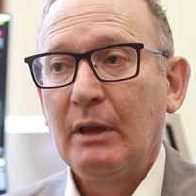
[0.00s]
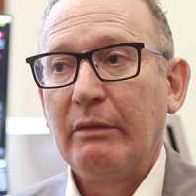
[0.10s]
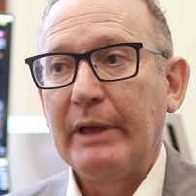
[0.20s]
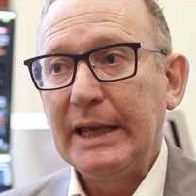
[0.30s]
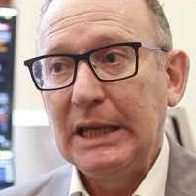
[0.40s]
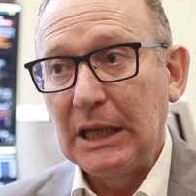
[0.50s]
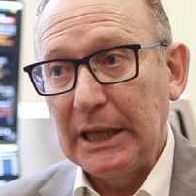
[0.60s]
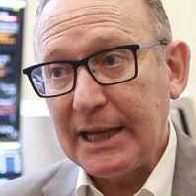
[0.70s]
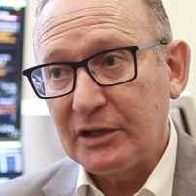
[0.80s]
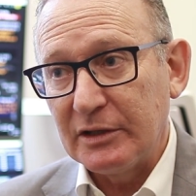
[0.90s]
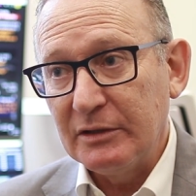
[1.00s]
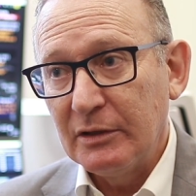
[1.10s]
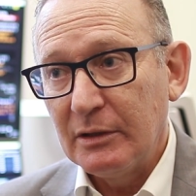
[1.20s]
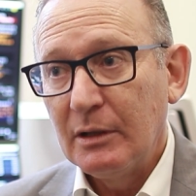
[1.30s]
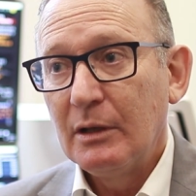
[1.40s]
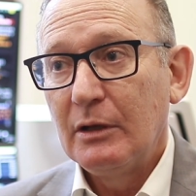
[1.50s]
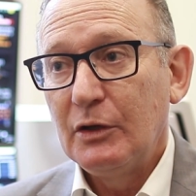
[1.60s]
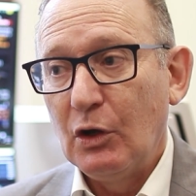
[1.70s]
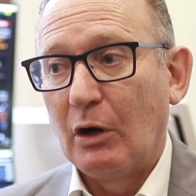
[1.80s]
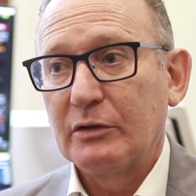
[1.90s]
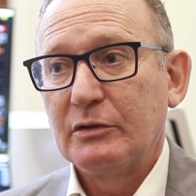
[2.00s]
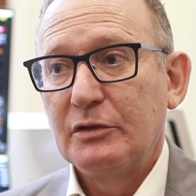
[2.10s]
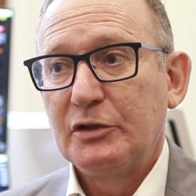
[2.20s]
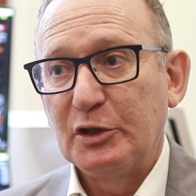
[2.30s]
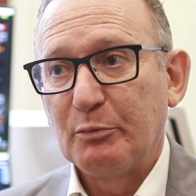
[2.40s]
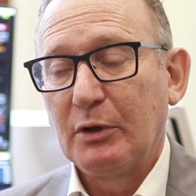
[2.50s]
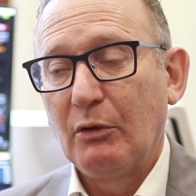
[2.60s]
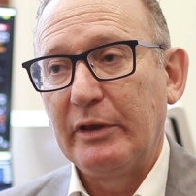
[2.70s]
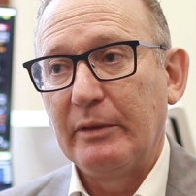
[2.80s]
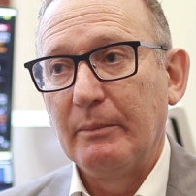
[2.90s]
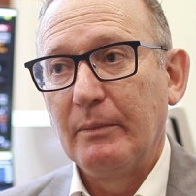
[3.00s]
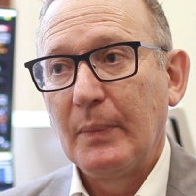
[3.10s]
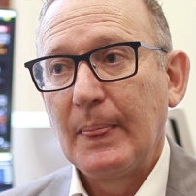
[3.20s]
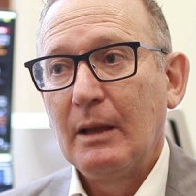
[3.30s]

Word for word: They elected not to deploy them.